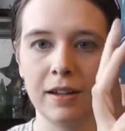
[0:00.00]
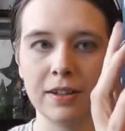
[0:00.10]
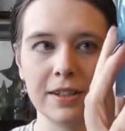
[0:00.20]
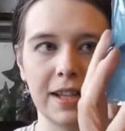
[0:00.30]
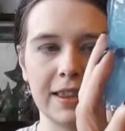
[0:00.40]

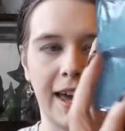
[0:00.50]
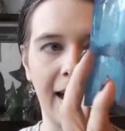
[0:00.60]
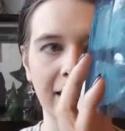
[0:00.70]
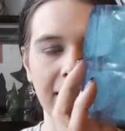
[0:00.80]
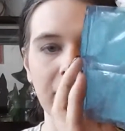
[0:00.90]
Just like
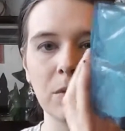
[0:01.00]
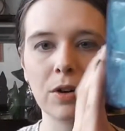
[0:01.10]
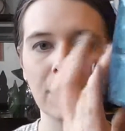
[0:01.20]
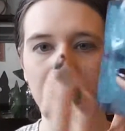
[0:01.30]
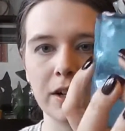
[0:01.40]
that. Like it
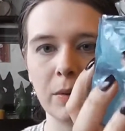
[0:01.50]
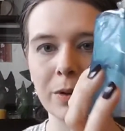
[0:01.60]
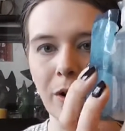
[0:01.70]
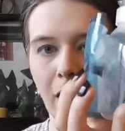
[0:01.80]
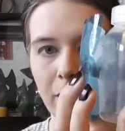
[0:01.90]
won't
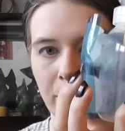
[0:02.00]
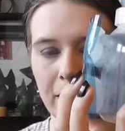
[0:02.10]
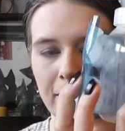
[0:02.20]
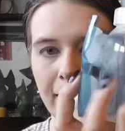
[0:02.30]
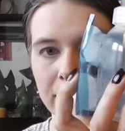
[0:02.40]
go all the way
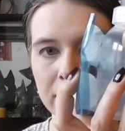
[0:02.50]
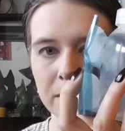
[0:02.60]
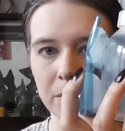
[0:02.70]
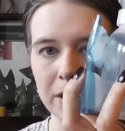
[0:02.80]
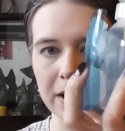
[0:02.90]
around,
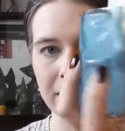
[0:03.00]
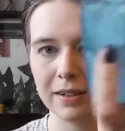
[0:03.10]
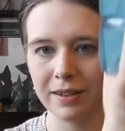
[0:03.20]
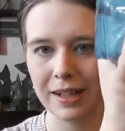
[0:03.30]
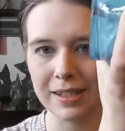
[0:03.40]
but
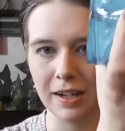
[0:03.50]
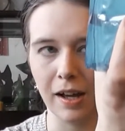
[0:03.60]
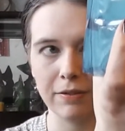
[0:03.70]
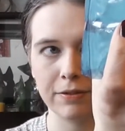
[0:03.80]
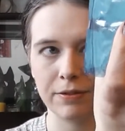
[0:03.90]
it's
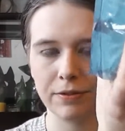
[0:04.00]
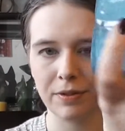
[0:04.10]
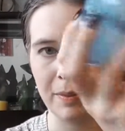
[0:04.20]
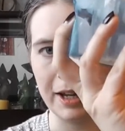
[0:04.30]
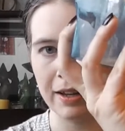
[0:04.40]
enough
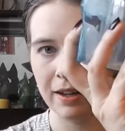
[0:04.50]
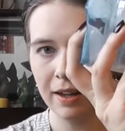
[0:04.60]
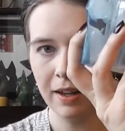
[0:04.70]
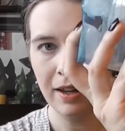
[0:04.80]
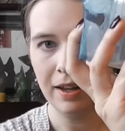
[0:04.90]
for me,
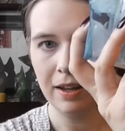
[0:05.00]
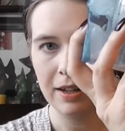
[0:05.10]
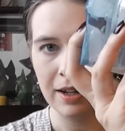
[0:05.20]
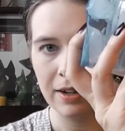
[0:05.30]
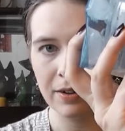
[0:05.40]

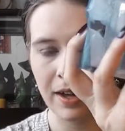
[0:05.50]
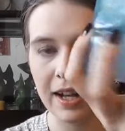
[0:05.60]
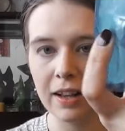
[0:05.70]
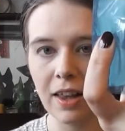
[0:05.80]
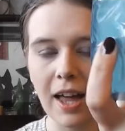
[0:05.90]
you know.
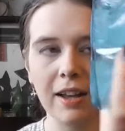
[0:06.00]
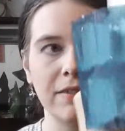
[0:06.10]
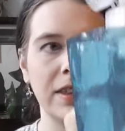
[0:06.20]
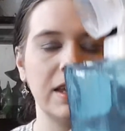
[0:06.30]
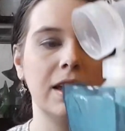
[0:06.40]
And a lot
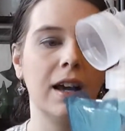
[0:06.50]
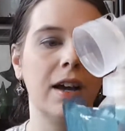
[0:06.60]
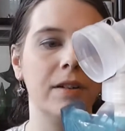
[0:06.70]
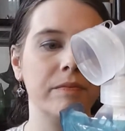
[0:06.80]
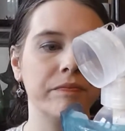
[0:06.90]
of the,
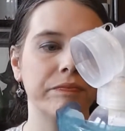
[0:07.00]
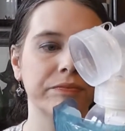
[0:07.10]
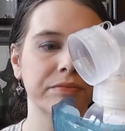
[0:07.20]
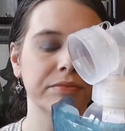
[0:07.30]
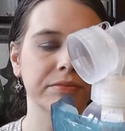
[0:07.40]
I
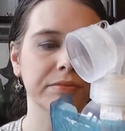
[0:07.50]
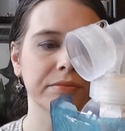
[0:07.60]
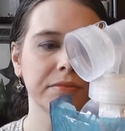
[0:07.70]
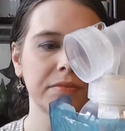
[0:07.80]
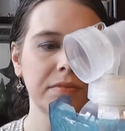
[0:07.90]

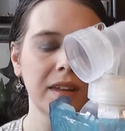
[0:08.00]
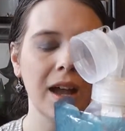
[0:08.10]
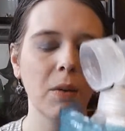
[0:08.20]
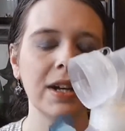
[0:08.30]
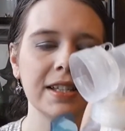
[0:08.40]

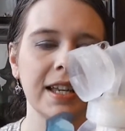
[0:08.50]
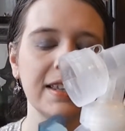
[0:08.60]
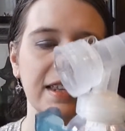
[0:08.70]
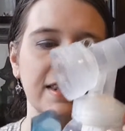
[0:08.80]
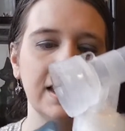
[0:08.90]
want to say
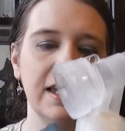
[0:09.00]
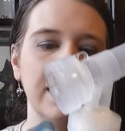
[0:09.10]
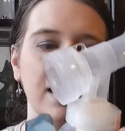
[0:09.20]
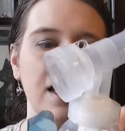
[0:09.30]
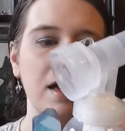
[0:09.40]
that
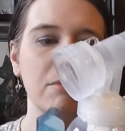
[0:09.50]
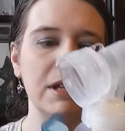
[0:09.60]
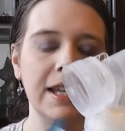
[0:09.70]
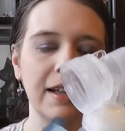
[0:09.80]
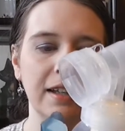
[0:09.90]
the
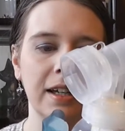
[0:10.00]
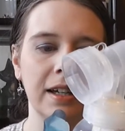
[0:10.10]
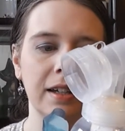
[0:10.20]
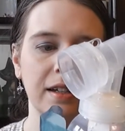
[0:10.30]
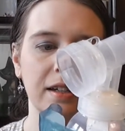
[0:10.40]

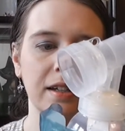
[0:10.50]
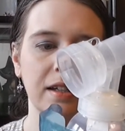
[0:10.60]
Medela